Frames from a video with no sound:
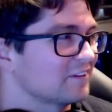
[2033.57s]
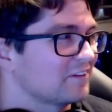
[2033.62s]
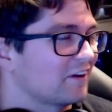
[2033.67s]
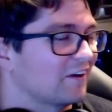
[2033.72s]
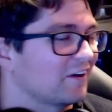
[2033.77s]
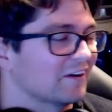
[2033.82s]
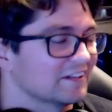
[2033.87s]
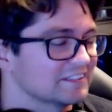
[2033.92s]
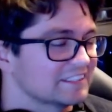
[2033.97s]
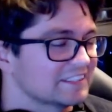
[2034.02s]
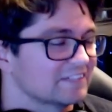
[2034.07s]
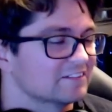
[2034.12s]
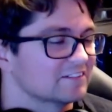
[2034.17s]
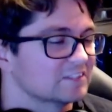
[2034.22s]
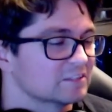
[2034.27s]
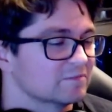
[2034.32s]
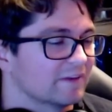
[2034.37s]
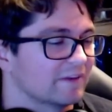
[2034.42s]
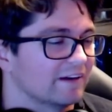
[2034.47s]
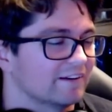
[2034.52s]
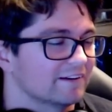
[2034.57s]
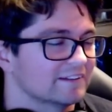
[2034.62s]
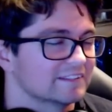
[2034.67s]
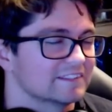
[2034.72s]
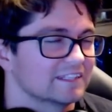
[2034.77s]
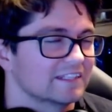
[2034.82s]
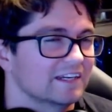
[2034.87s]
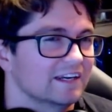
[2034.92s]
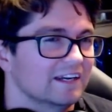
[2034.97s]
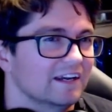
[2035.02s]
hardest heroes to
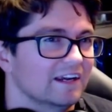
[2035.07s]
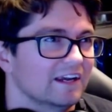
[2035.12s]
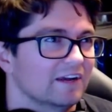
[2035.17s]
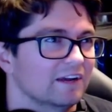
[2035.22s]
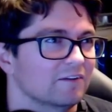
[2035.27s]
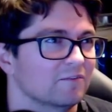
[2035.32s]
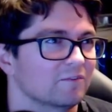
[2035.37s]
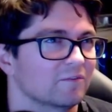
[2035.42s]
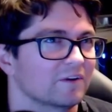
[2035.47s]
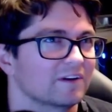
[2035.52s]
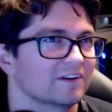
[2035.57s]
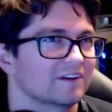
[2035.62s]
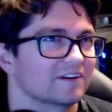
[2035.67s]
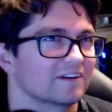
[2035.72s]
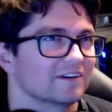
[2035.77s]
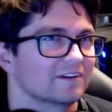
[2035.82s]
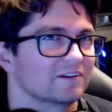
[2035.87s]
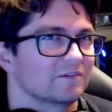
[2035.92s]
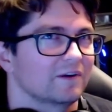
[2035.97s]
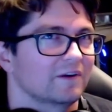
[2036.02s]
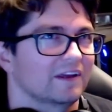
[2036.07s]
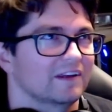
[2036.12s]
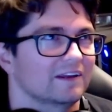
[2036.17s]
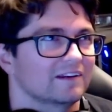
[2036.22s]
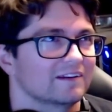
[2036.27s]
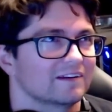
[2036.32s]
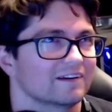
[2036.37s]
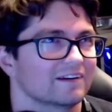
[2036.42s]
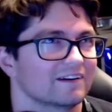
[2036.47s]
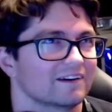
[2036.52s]
balance. And the
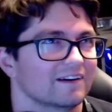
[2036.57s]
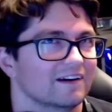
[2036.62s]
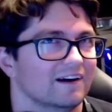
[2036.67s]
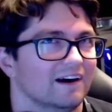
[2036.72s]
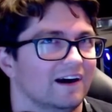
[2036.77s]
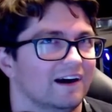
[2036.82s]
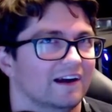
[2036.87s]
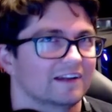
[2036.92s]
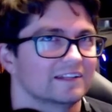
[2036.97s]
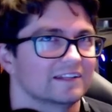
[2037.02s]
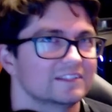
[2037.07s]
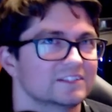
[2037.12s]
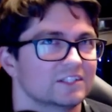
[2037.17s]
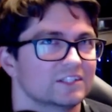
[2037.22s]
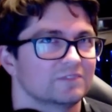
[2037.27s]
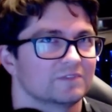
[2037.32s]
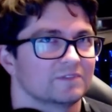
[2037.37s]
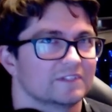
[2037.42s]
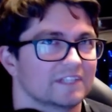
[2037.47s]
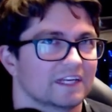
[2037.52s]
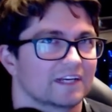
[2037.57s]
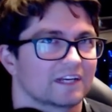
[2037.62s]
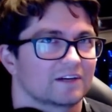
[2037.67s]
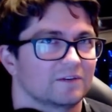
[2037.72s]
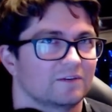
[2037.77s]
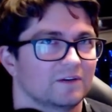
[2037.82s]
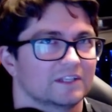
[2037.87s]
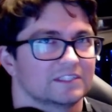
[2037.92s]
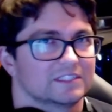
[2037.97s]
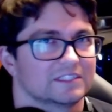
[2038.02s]
way I interpret that
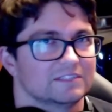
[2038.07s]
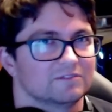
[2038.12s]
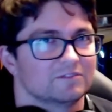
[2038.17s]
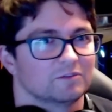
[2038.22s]
question